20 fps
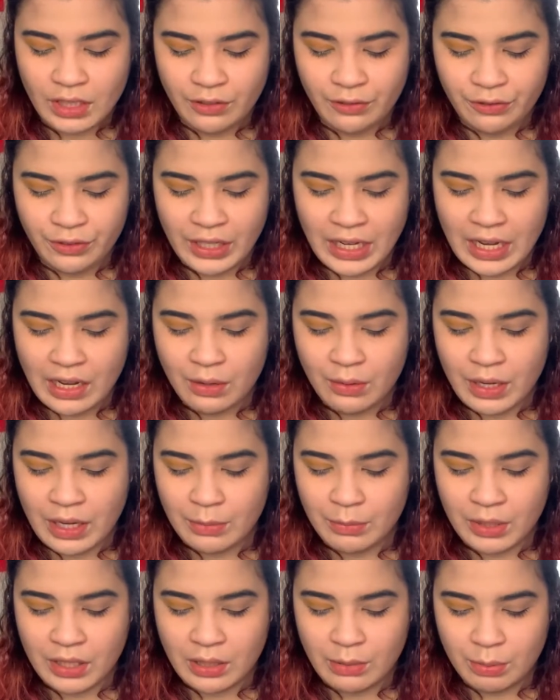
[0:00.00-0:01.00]
for now,
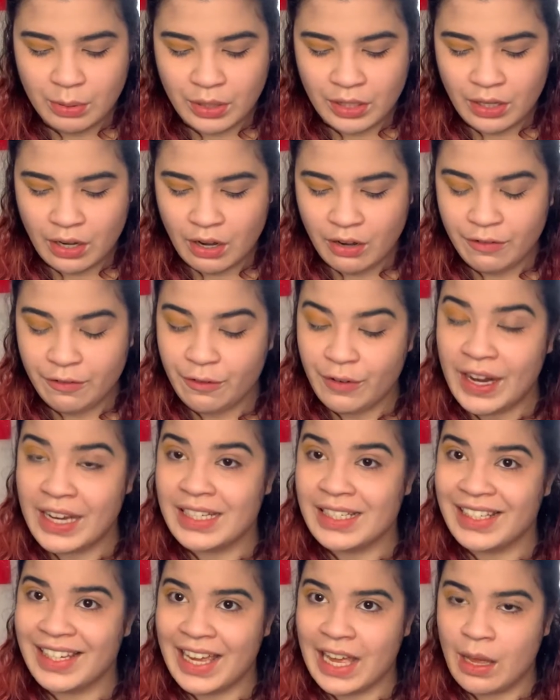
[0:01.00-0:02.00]
I'm gonna put our
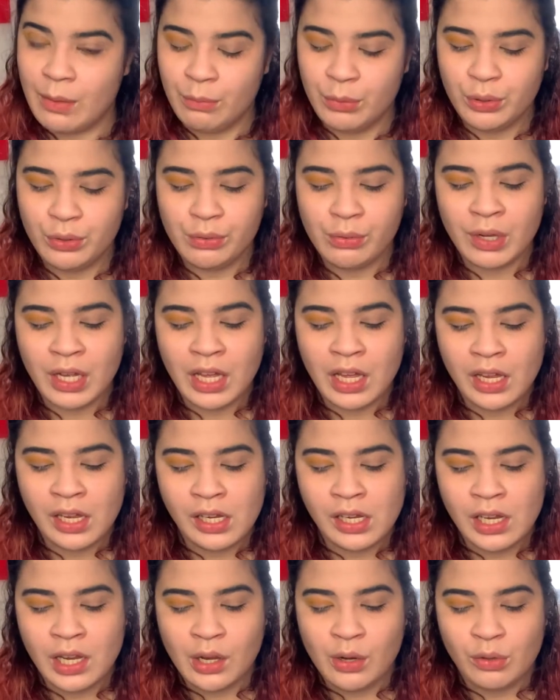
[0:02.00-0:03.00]
friend Camus
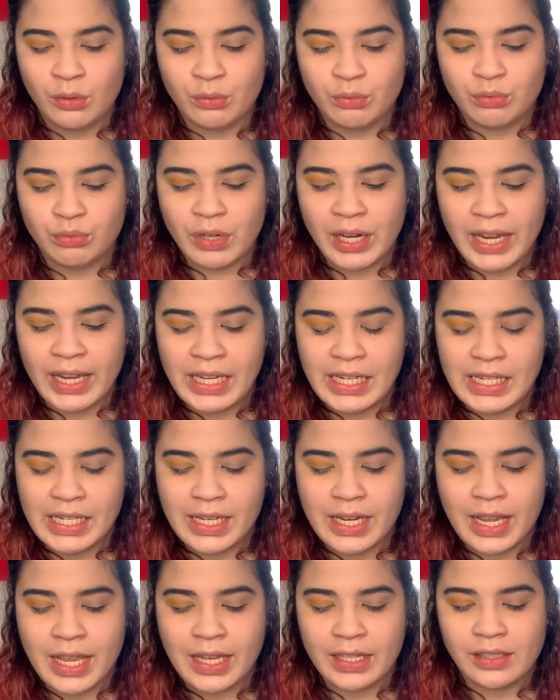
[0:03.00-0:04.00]
right
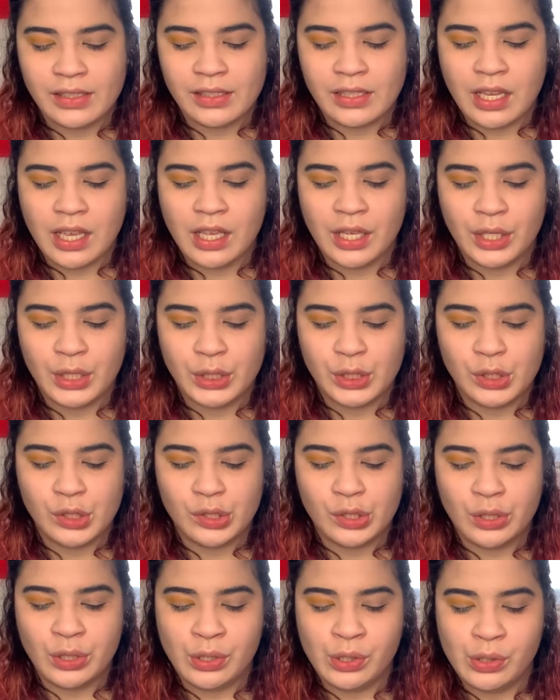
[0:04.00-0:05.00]
next
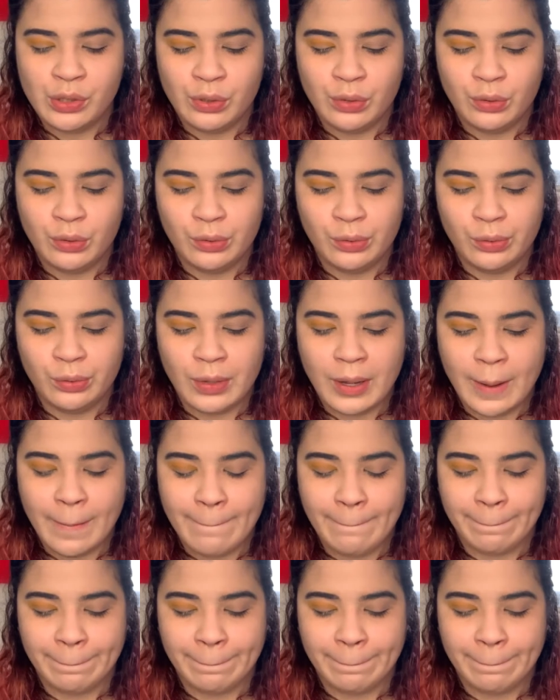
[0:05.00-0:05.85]
to